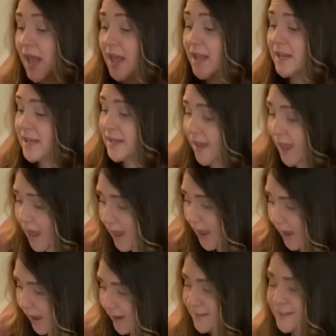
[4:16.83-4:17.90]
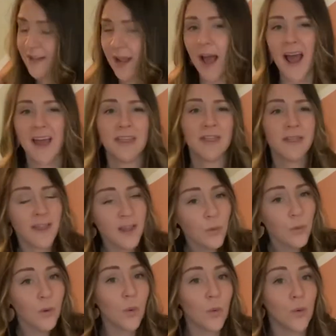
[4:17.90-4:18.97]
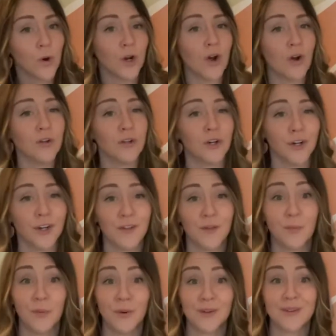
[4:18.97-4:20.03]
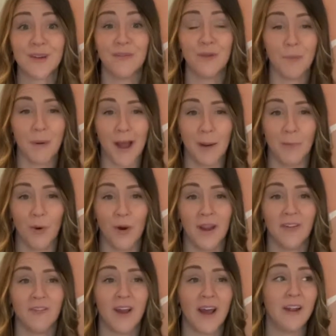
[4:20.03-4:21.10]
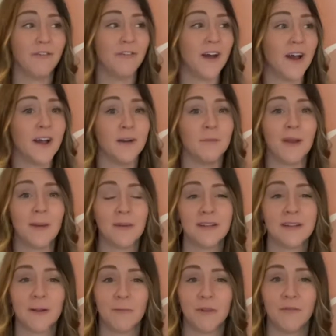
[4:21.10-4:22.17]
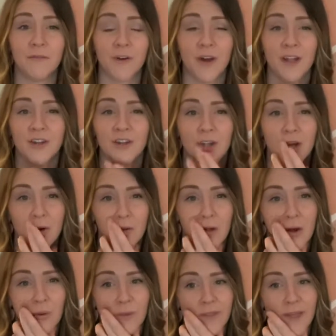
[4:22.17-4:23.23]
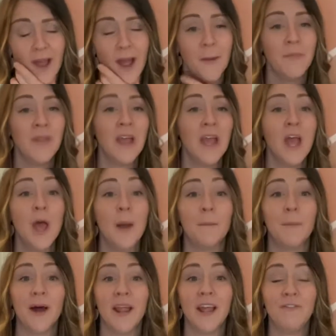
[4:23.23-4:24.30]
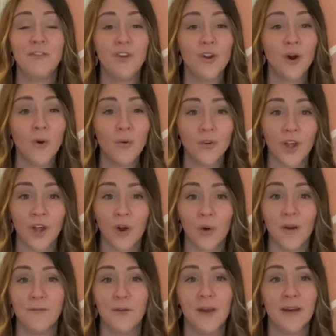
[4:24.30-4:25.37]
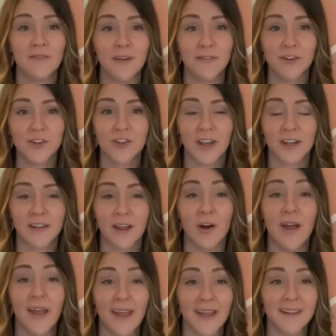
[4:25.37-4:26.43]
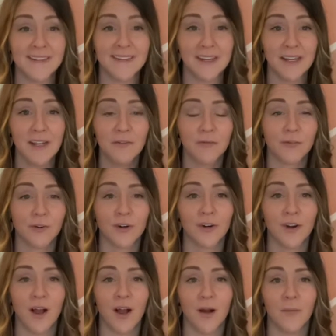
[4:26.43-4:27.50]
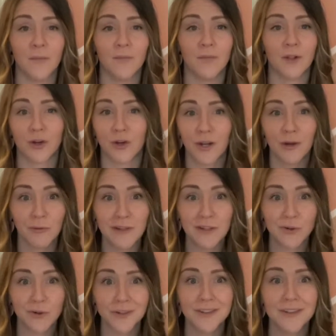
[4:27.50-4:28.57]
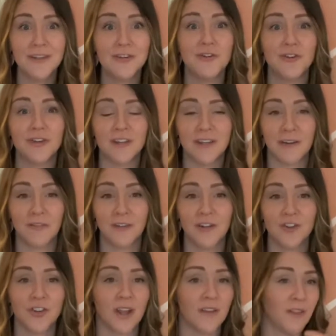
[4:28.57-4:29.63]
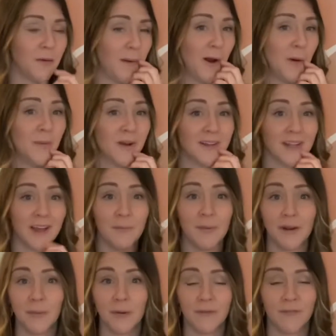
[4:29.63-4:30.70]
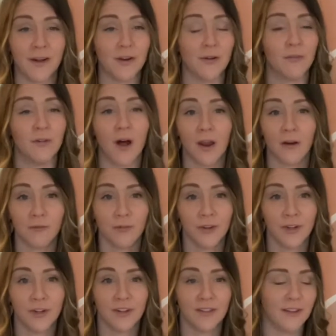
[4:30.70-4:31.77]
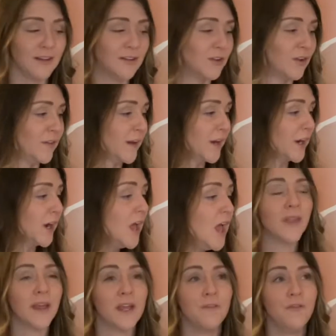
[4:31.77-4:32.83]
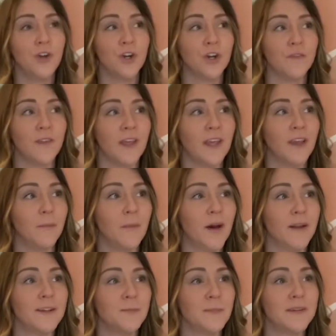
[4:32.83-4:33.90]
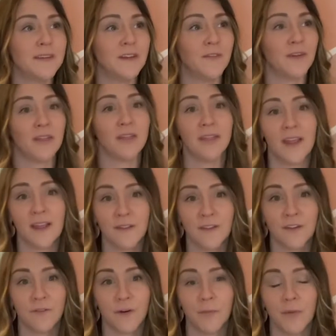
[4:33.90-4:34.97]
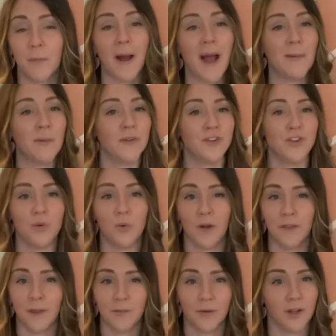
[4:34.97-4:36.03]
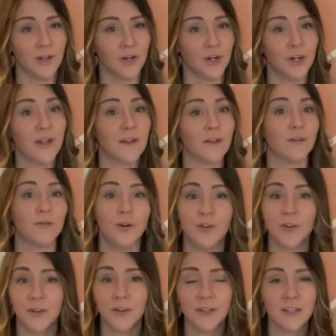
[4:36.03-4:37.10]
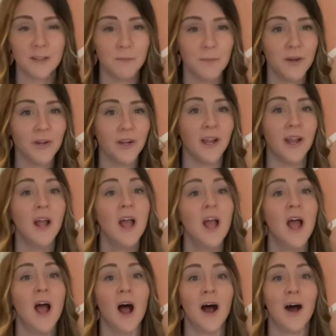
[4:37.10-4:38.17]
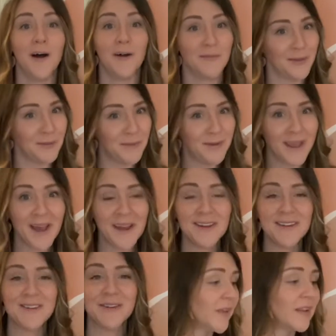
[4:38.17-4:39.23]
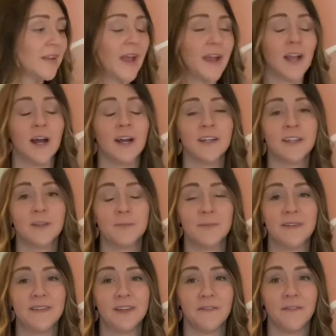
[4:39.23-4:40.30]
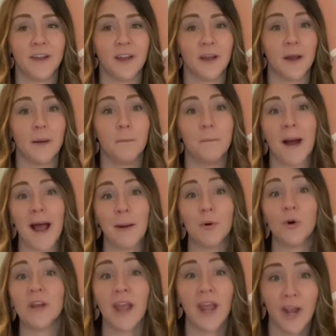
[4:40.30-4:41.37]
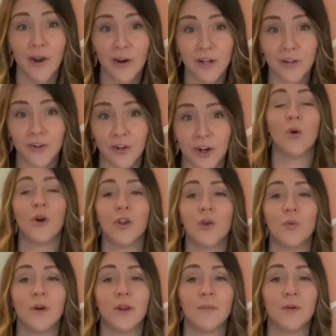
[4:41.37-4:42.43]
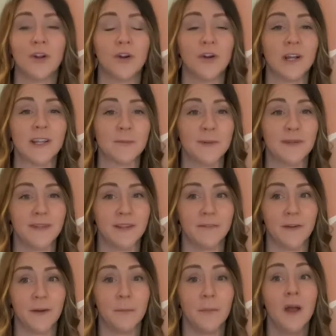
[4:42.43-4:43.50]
Next, I think we will work on learning the books of the Bible, and I've got to find maybe something fun to go along with that. But if you don't know, if you have never checked out Etsy for um, learning resources, you should definitely check them out because I've been able to find a lot of really good things on there. Like if you're thinking about a specific thing that, from the Bible that you want them to learn, like the fruits of the Spirit, um, the Beatitude, like a specific Bible character, or you want them to learn a specific